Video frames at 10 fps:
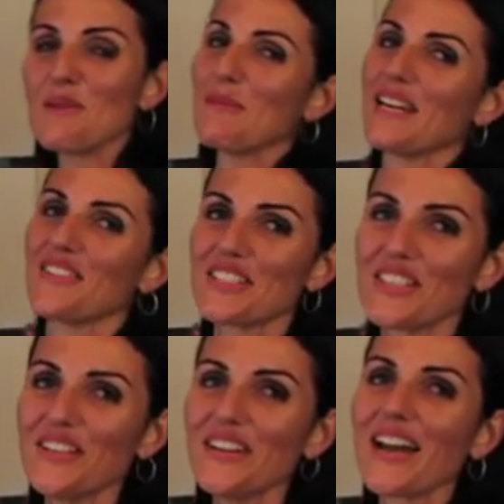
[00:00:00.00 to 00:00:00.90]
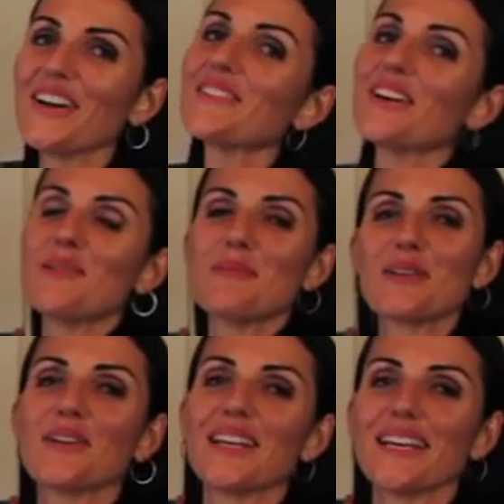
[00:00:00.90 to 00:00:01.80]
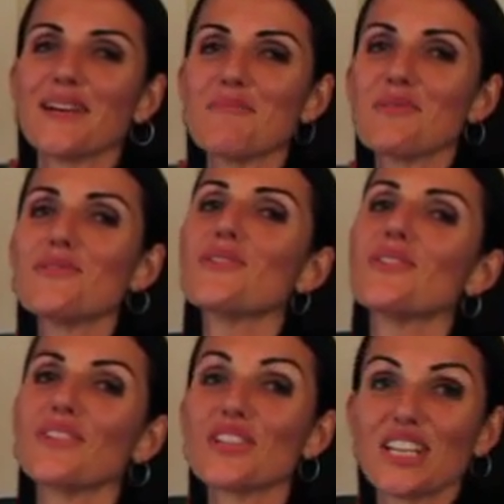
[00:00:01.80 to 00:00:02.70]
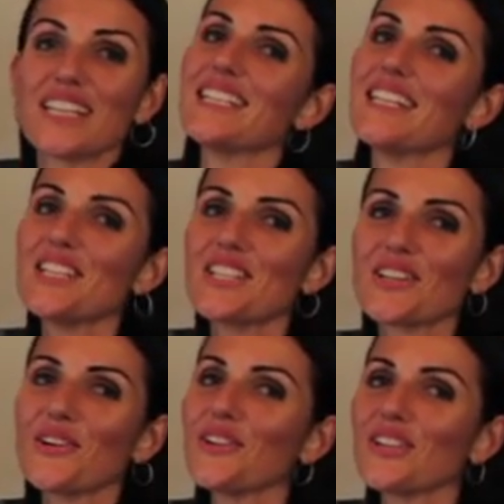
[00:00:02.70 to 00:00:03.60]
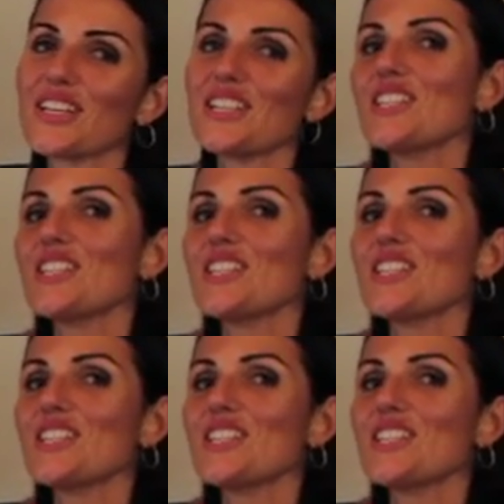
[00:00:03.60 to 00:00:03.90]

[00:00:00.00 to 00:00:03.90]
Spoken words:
Dominique Rizzo and I'm going to be cooking a beautiful chicken dish called